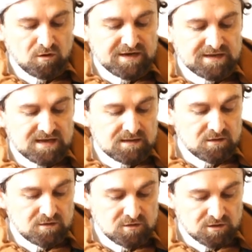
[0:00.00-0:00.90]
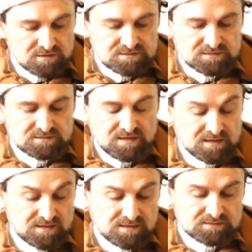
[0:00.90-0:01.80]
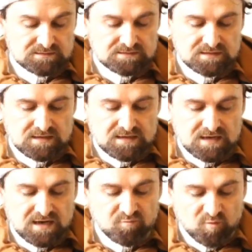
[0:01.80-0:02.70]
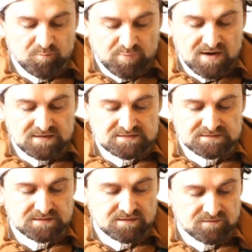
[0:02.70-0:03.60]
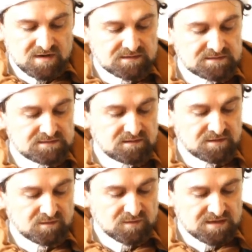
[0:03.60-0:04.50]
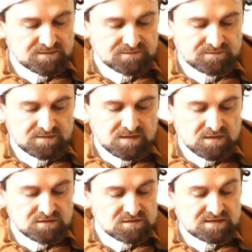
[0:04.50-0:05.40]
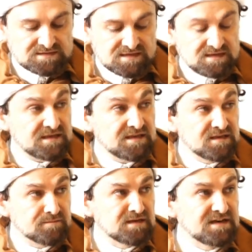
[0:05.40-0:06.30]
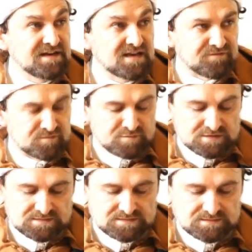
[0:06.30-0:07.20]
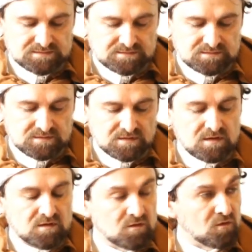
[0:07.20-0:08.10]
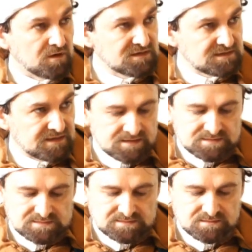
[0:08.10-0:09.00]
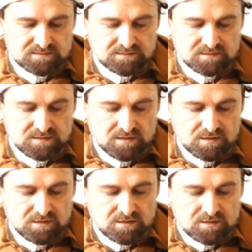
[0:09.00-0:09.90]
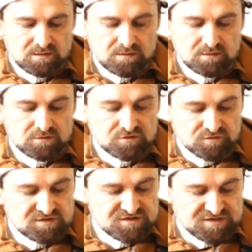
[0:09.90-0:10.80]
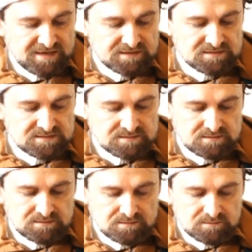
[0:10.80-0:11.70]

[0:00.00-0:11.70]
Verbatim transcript: only God, Allah, had propriety rights over the Waqf, so that even governments or estates should change